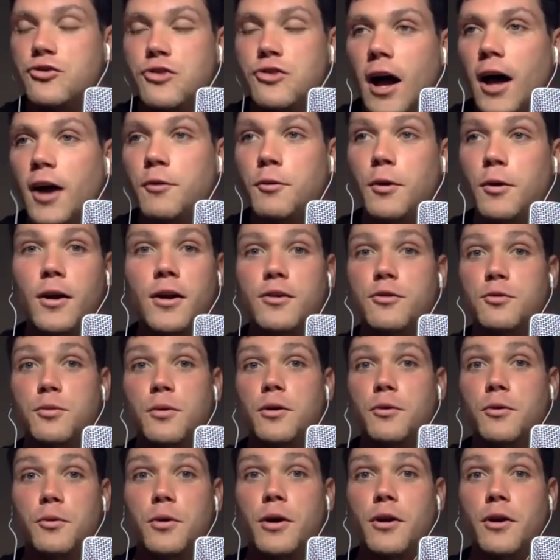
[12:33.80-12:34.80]
genre is,
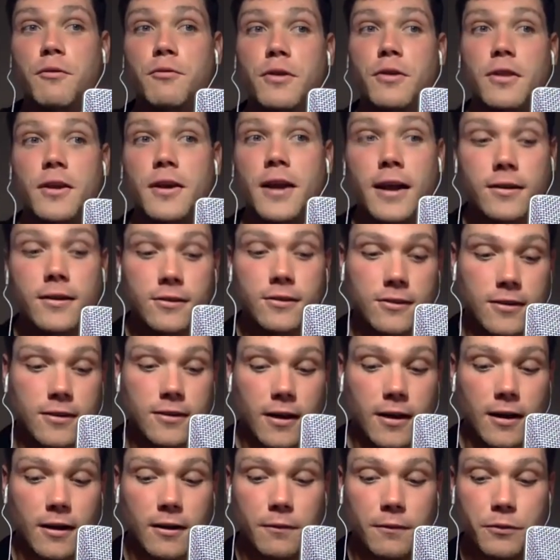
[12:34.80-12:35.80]
whatever the next
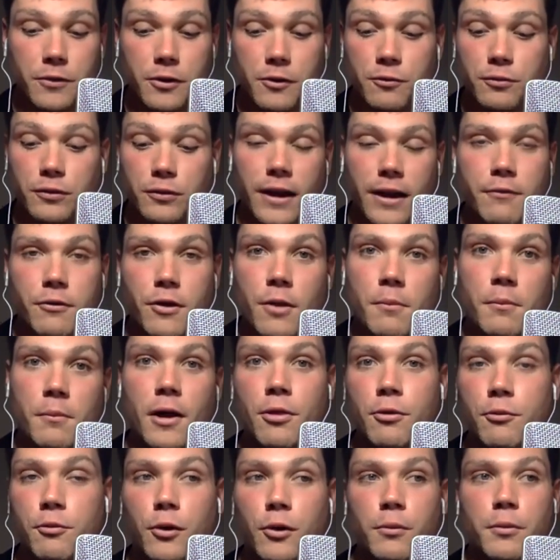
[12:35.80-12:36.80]
the flavor of the
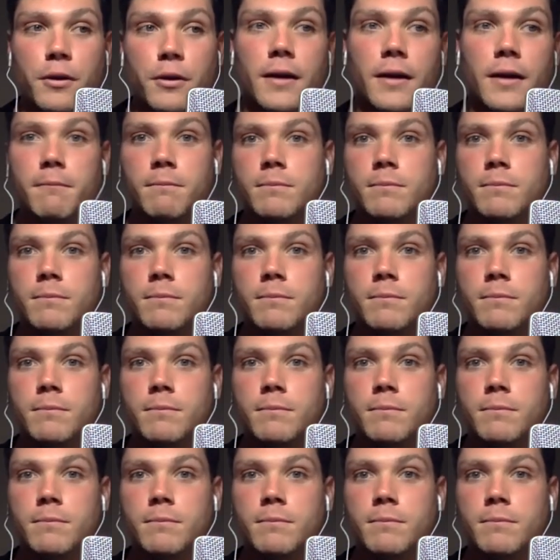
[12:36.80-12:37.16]
month will be.